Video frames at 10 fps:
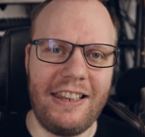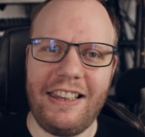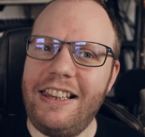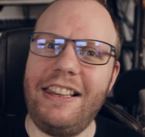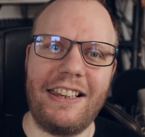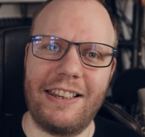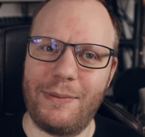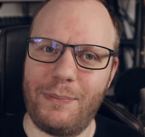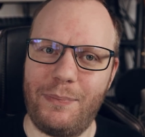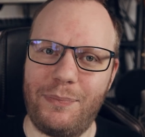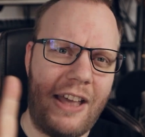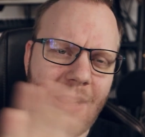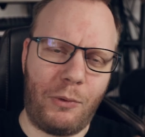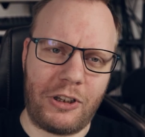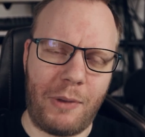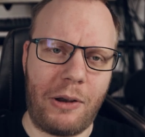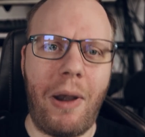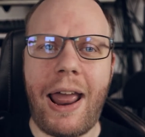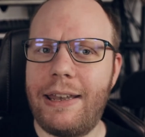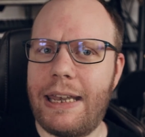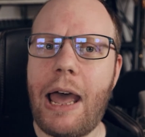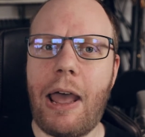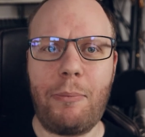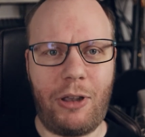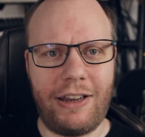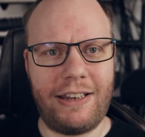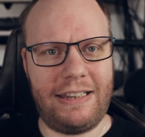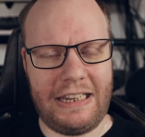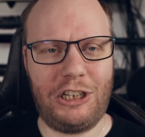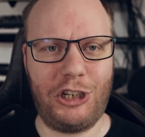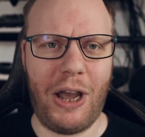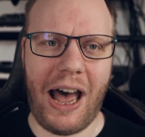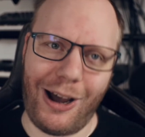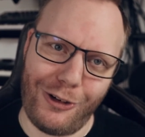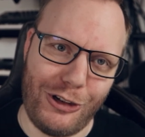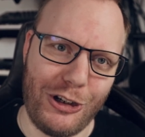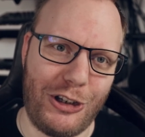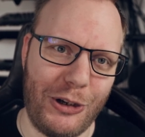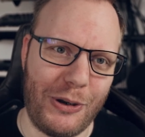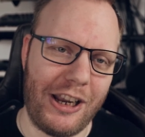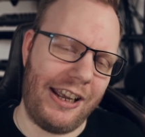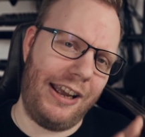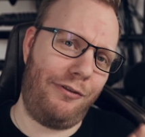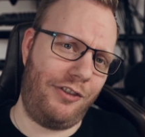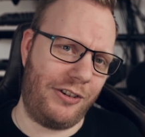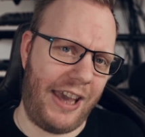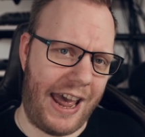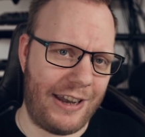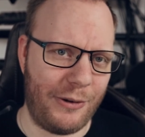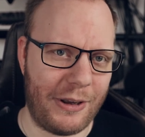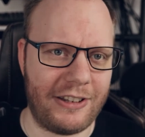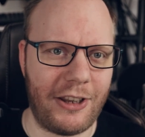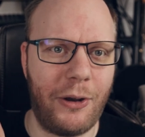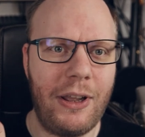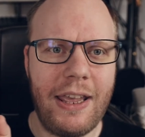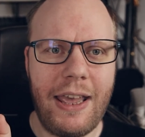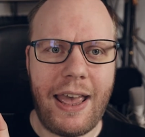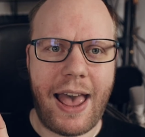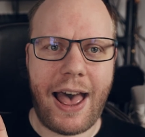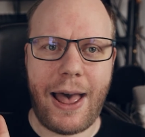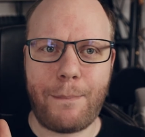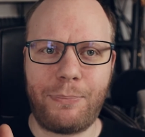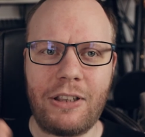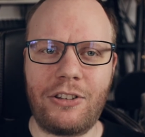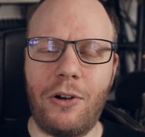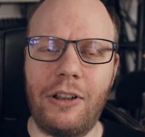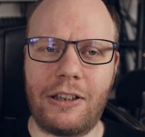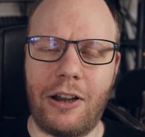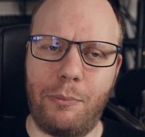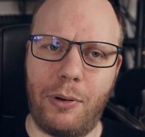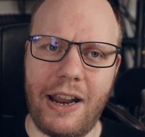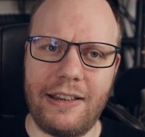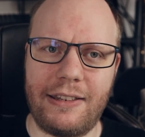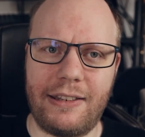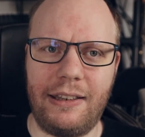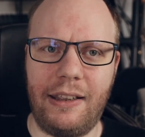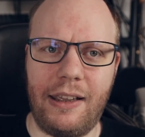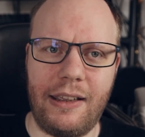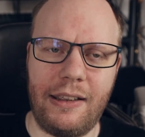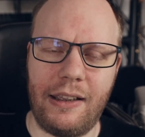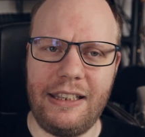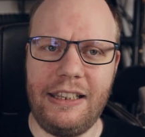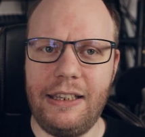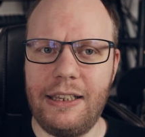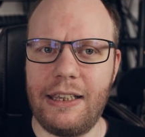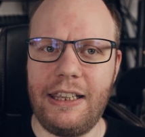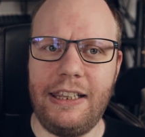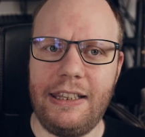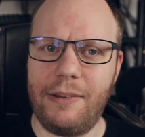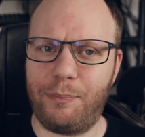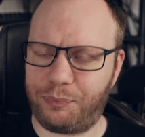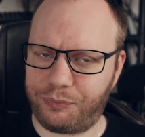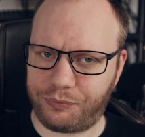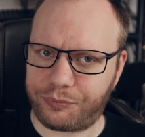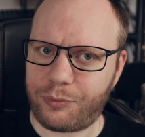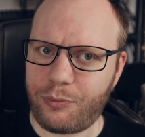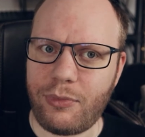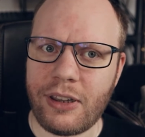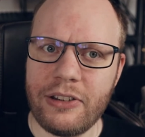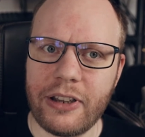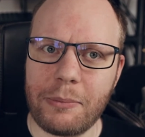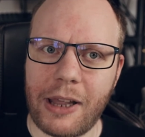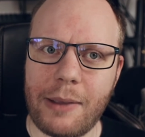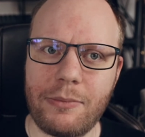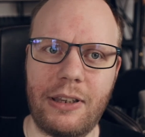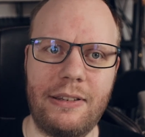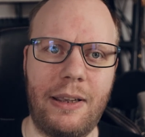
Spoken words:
Ugh. That was my rant. Now I'm gonna teach you how to do it if you can do it. So it's called a compressed E sometimes, and